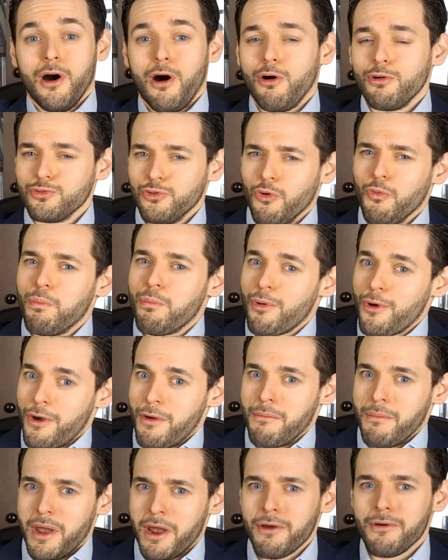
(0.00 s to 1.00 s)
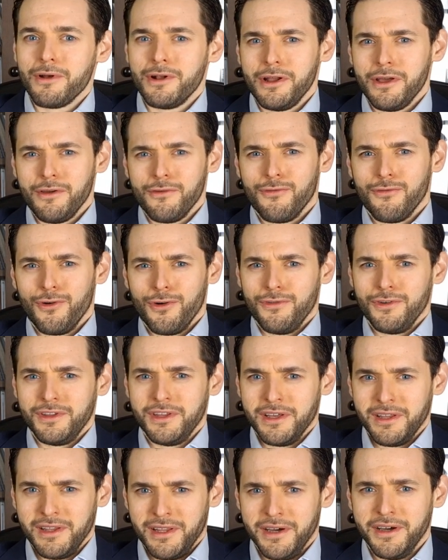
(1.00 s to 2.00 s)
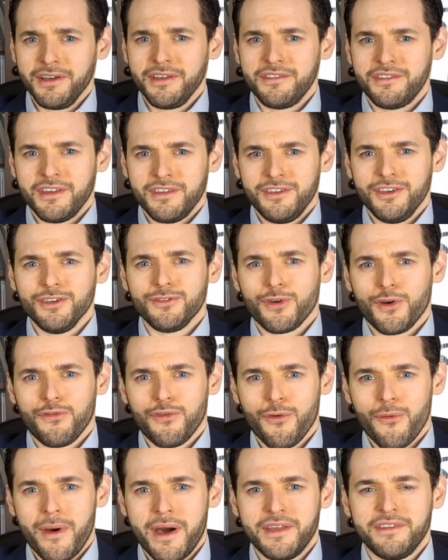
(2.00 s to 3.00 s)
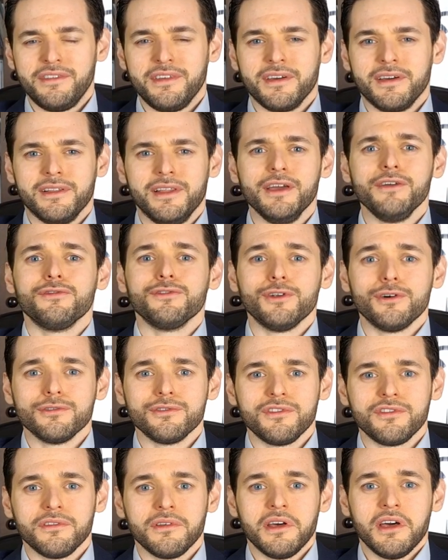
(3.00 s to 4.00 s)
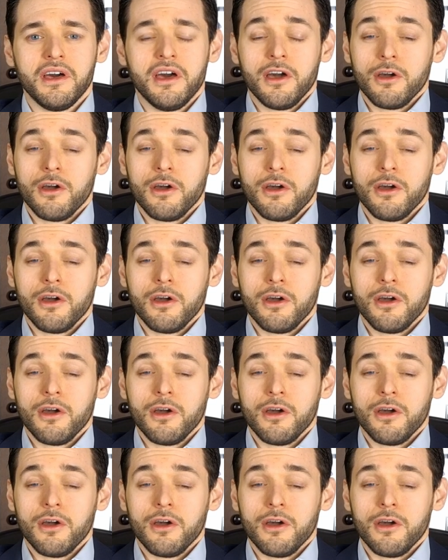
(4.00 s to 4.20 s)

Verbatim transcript: Although primarily involving the lungs and intrathoracic lymph nodes,